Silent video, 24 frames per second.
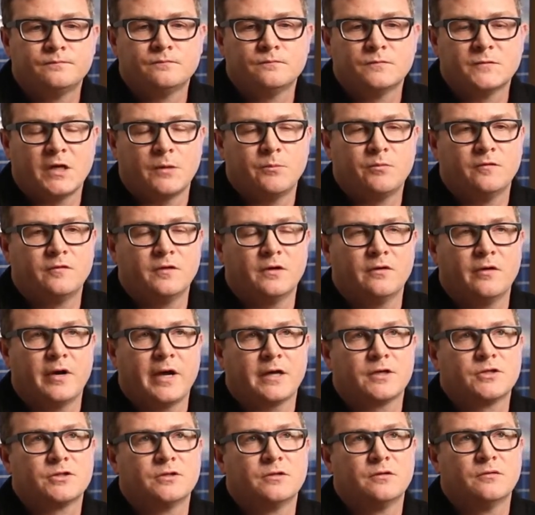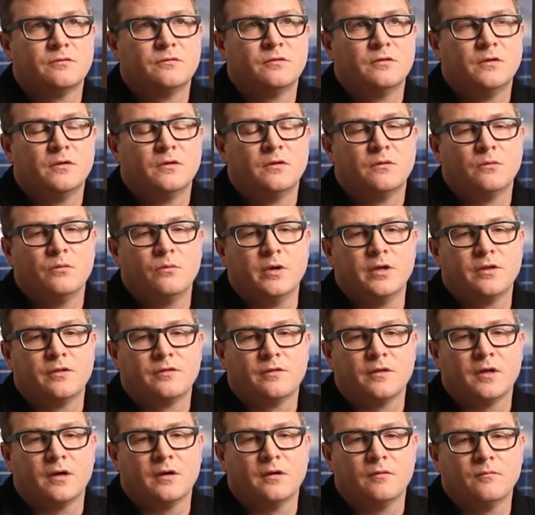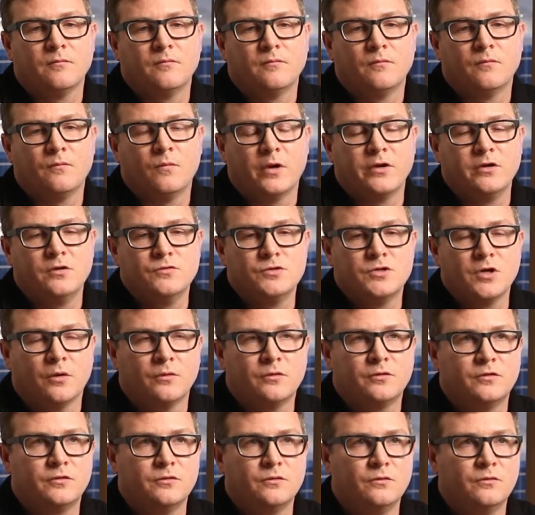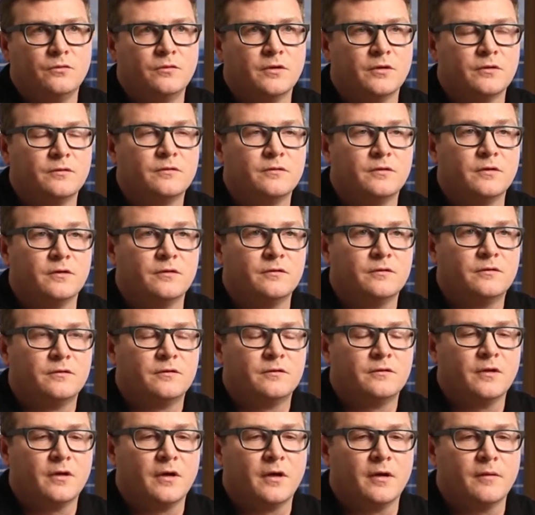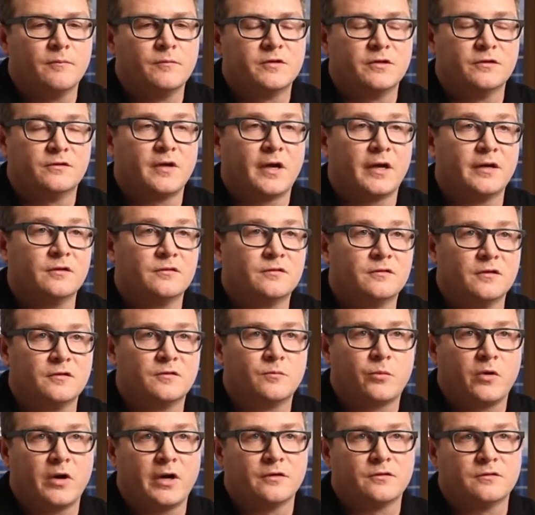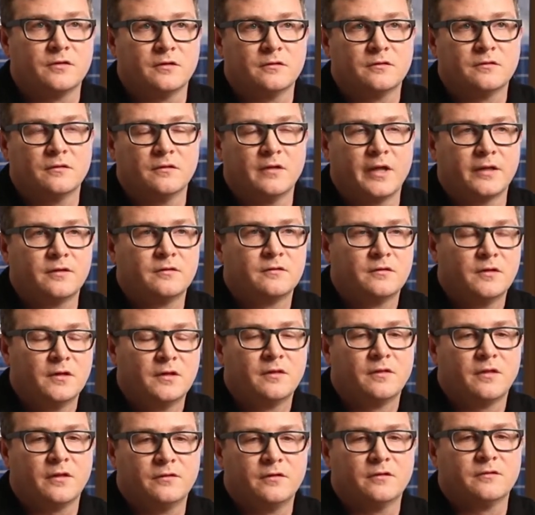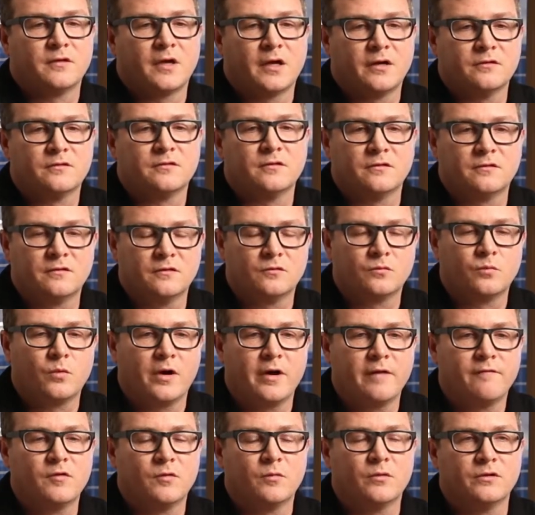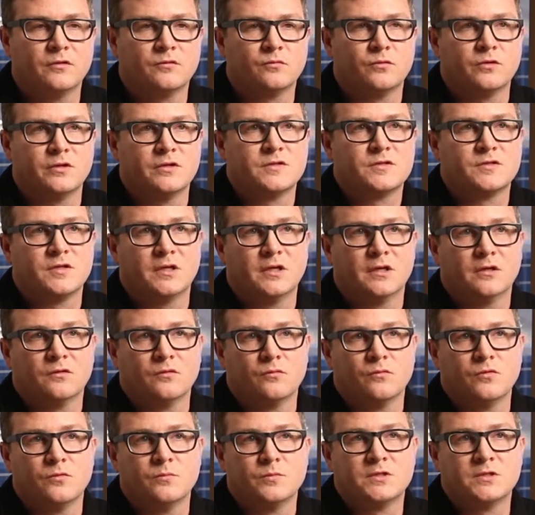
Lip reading: type of interaction with when you don't do the design assist process, and the design assist is where everyone is really sitting in the room